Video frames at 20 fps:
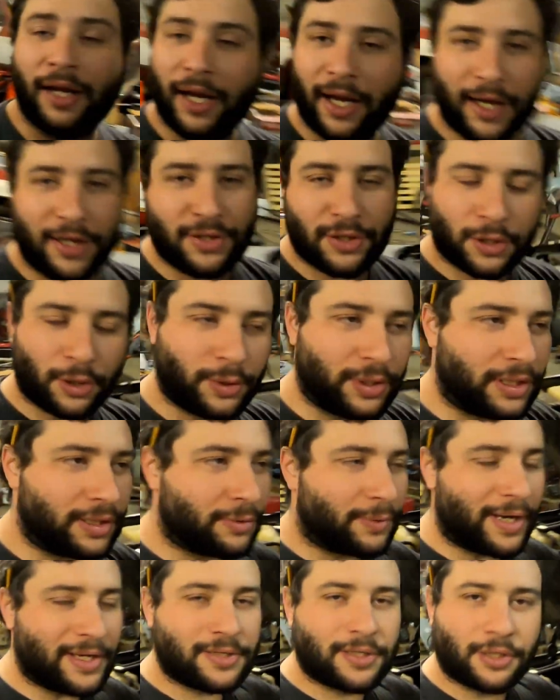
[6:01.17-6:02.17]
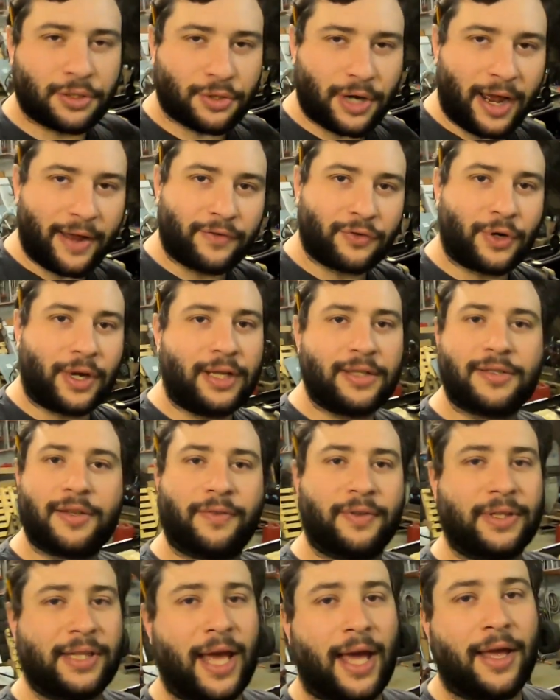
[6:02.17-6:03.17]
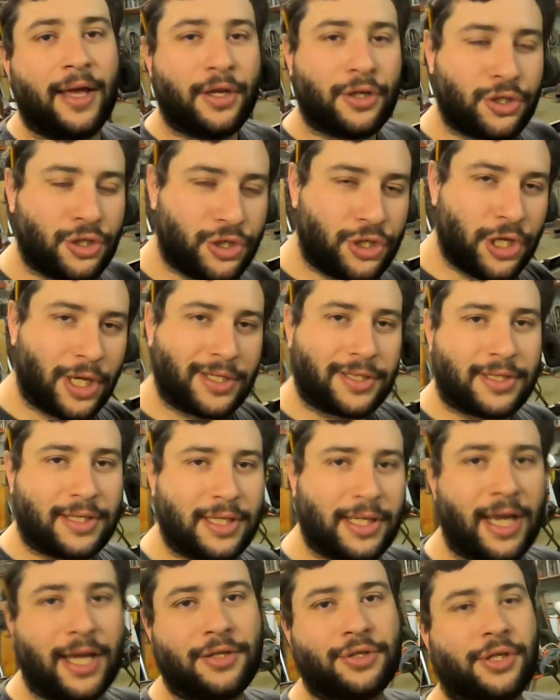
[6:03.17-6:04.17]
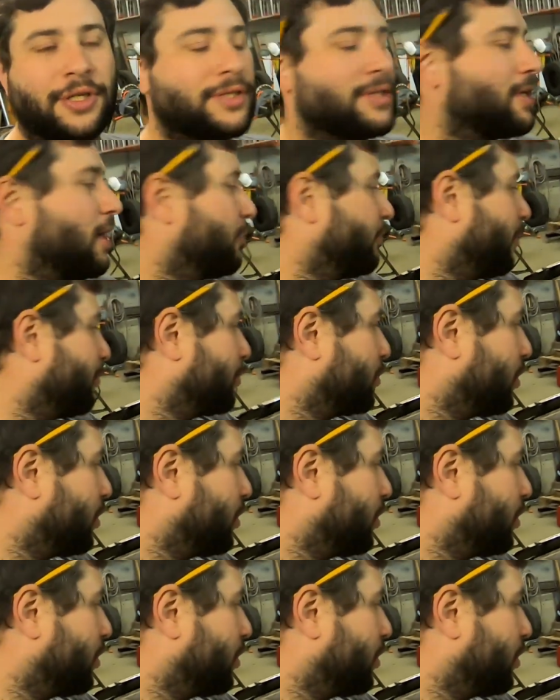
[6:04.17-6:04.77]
excluding the rest of the drivetrain and stuff like that? Just the engine itself. I'm